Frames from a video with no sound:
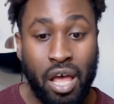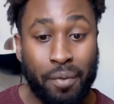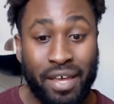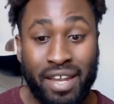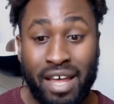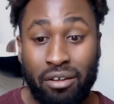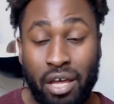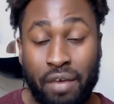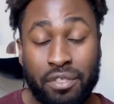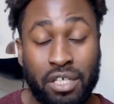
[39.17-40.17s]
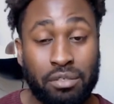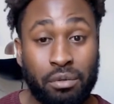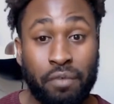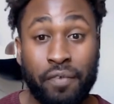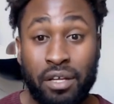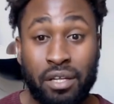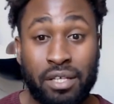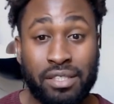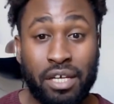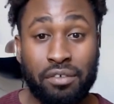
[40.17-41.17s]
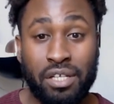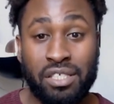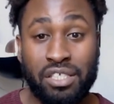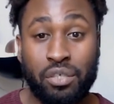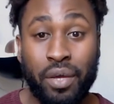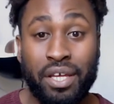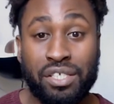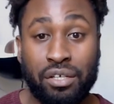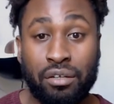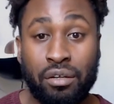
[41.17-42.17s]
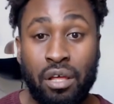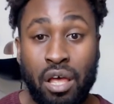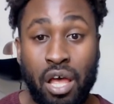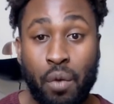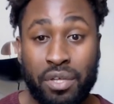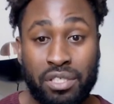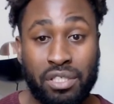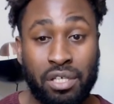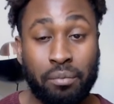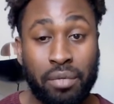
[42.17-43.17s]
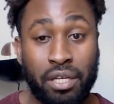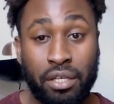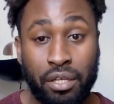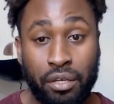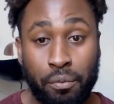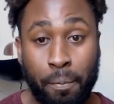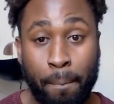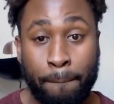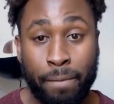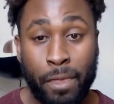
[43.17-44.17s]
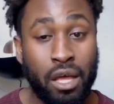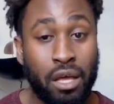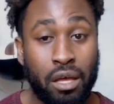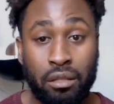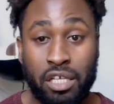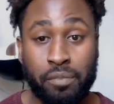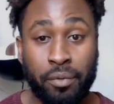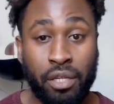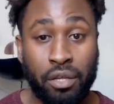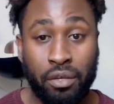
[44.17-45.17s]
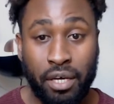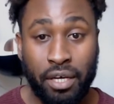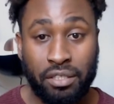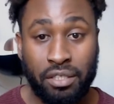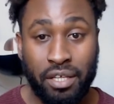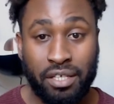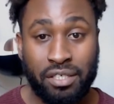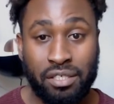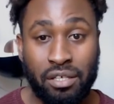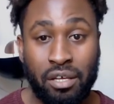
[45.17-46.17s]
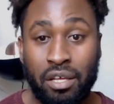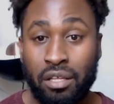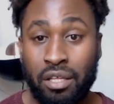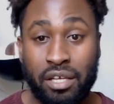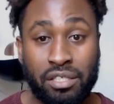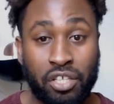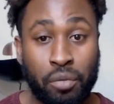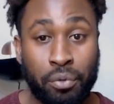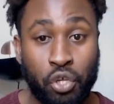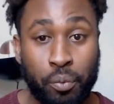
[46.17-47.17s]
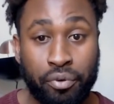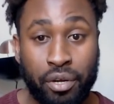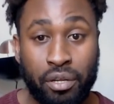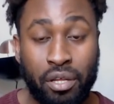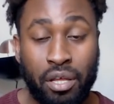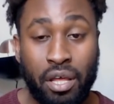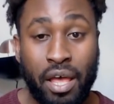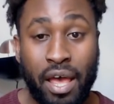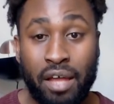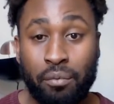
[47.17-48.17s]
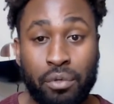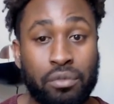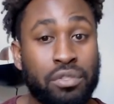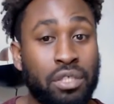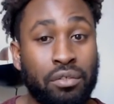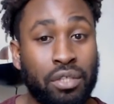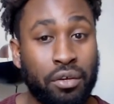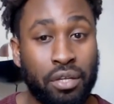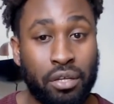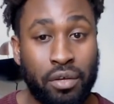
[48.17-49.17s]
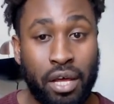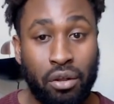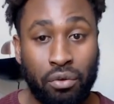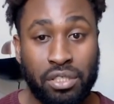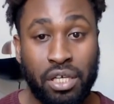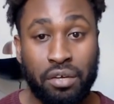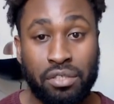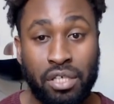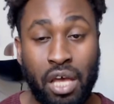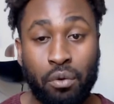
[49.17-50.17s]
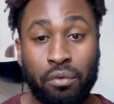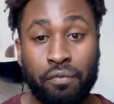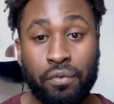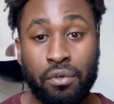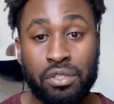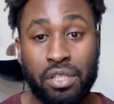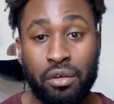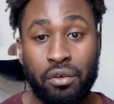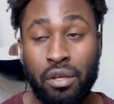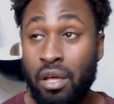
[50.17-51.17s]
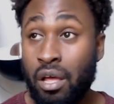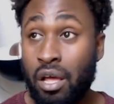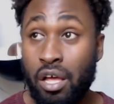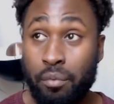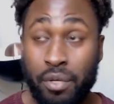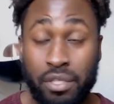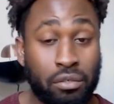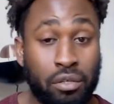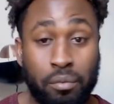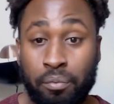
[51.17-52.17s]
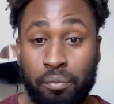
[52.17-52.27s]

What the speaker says: in our lifetimes. So we find ourselves in a situation which is completely new. There's been no guide to this. There's no blueprint, and we also don't know how long it's going to go on for. So it's going to